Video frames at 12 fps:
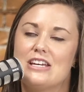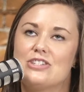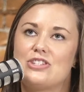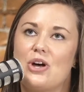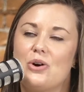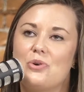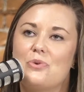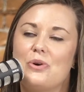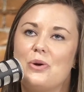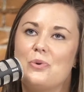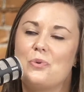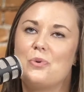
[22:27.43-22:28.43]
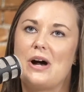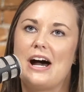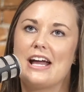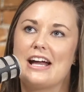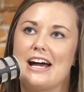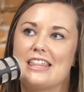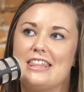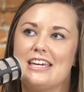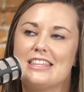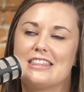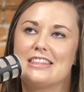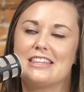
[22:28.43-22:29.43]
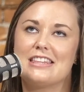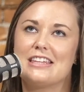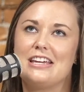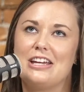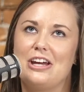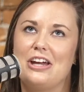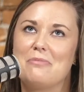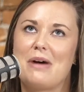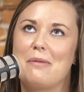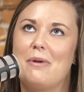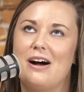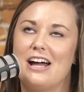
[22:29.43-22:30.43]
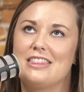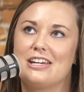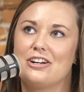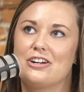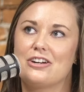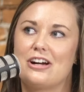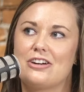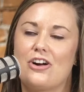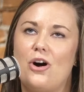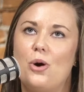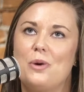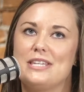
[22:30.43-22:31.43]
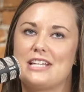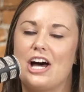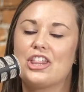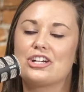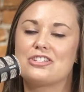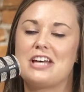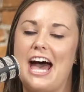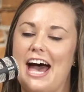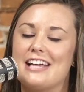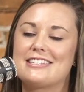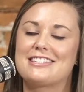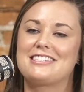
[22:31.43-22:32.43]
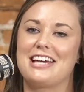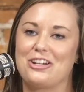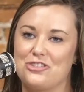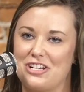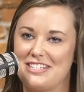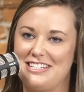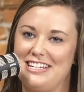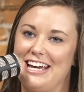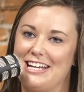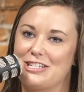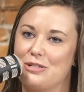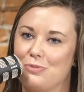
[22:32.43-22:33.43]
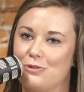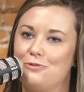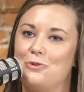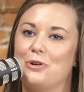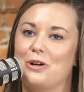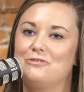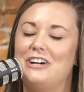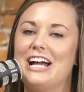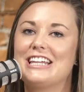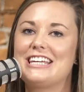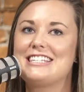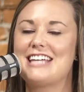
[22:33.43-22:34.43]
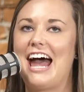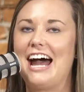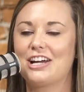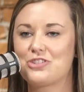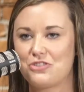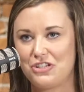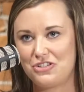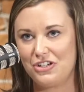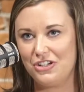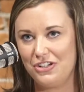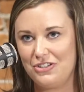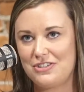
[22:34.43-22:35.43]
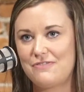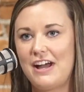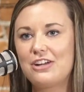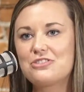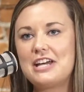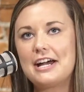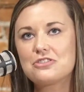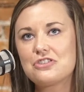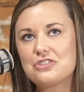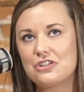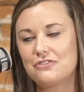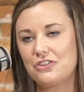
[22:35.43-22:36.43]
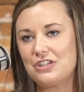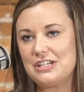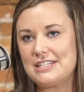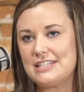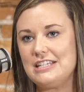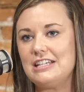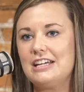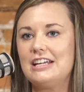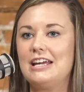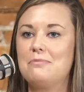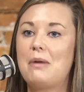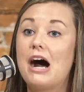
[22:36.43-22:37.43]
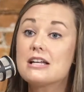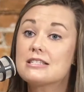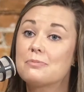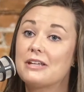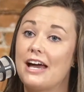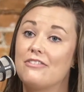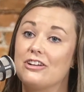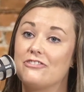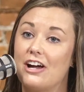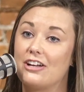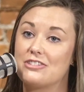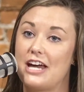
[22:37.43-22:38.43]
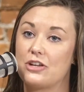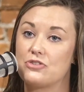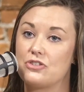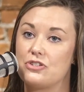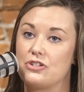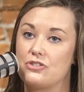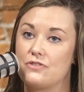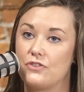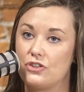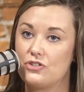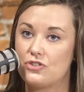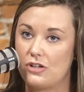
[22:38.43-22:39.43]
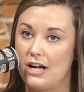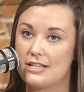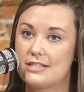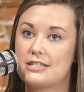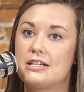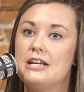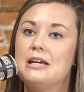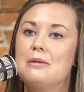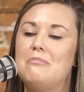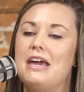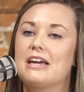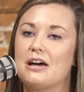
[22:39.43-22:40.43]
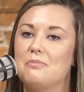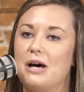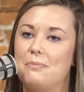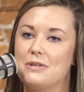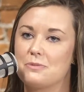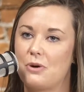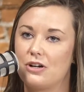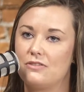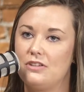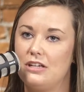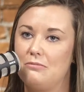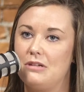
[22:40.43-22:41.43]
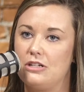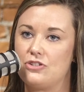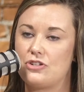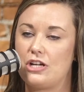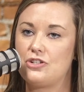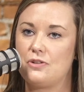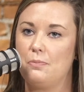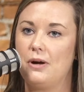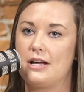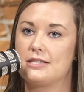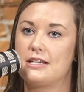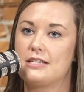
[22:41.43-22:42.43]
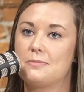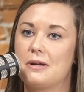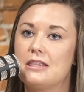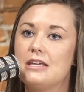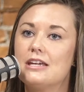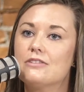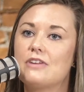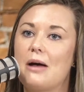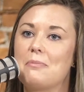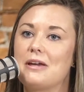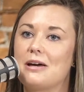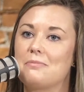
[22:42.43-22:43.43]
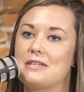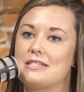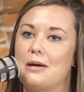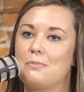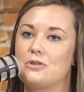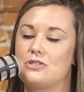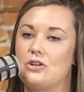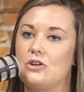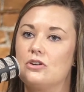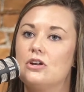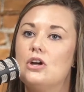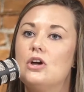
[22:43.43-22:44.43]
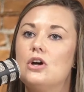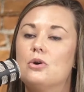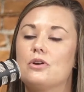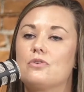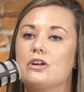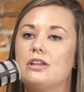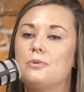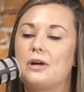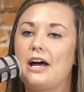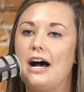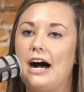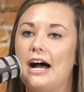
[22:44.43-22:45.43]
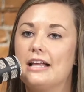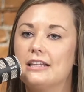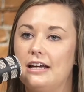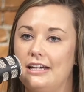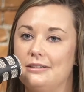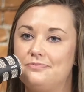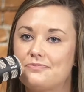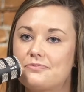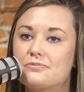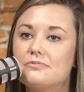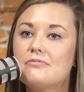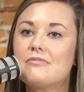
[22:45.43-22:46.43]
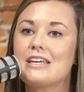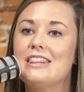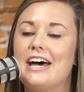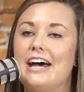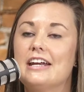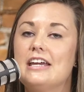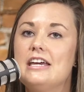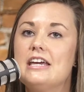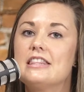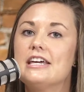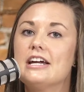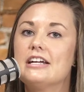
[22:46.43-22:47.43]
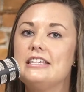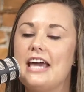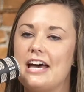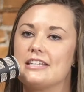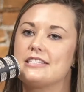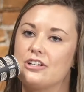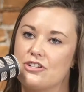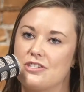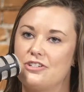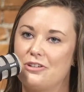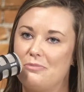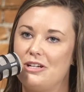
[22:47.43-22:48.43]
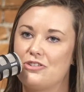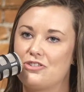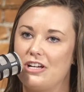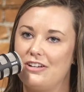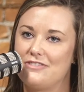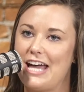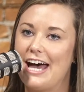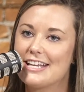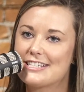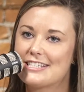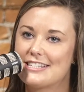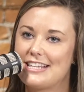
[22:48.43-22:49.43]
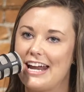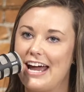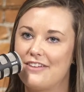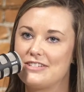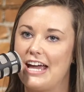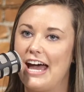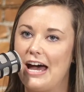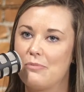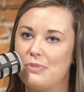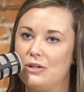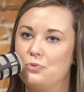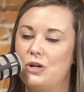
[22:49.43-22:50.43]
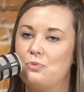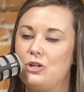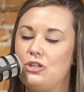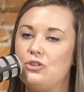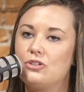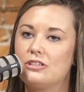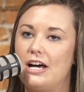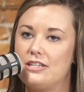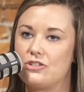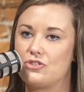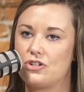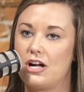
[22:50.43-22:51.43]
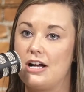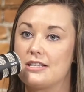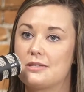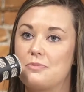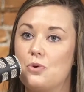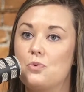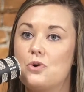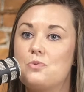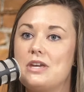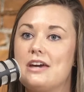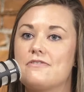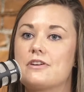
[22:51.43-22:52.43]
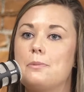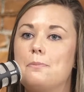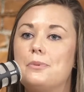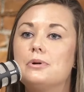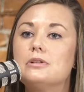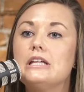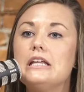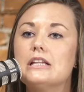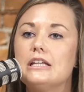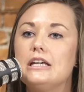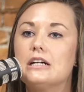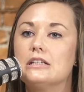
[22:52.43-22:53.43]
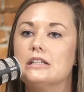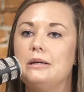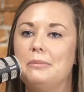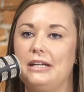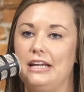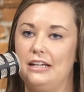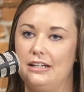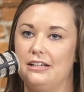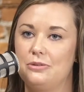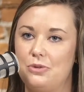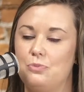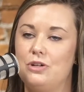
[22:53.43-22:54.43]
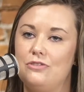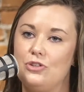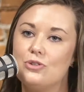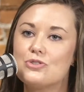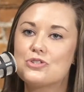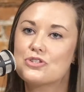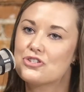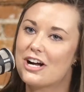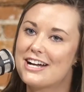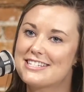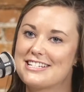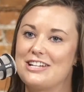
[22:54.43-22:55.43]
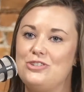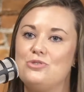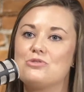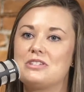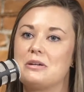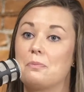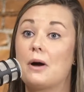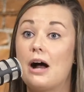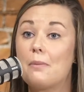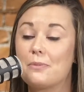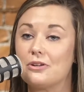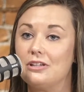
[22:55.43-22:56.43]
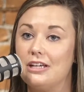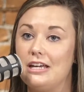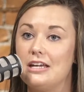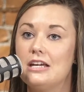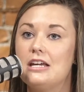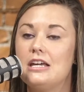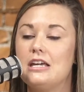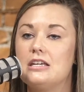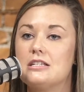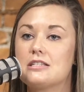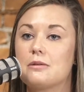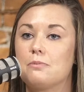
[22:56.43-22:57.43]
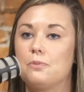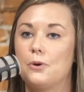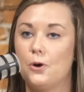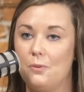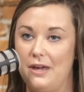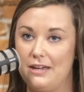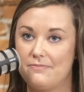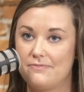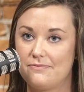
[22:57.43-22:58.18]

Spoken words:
So I think in my mind, there are always other tasks that a trustee has to perform: filing tax returns, final tax return for the decedent, and possibly having to file tax returns for the trust may come up as part of the administration process. But I think in wrapping up this episode, we really want to highlight that there are still administrative tasks that have to happen when we utilize a trust, but what we have completely eliminated when we've used a trust and used it properly is probate.